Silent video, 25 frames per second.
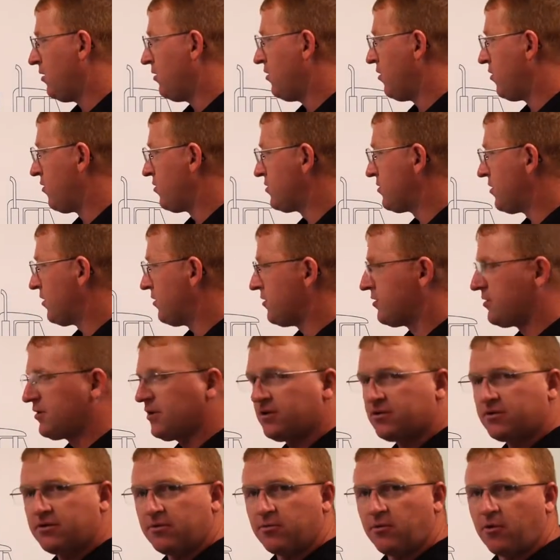Notice on the
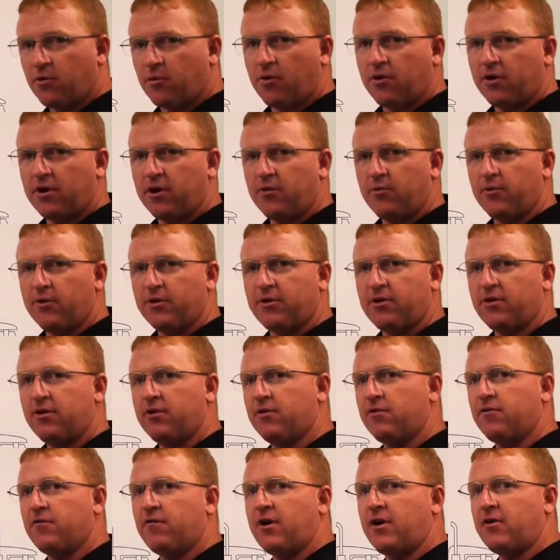system we're working with
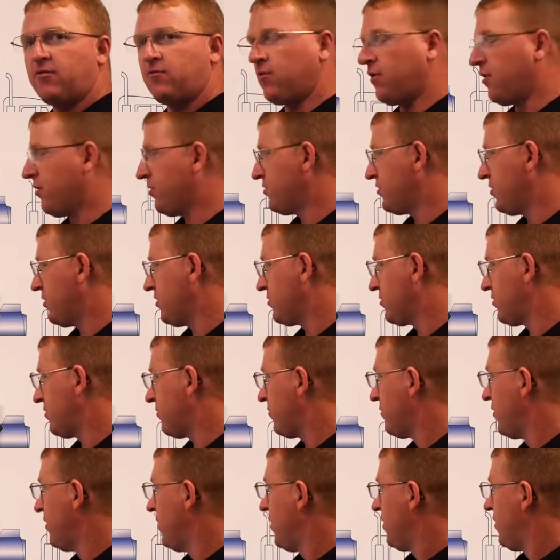here, the five wire
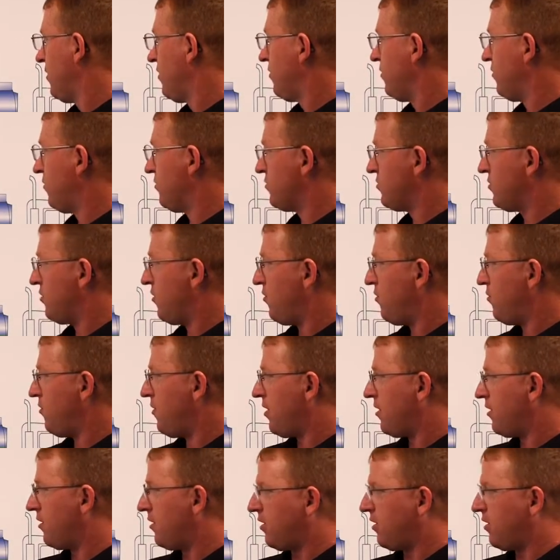system, there's no mo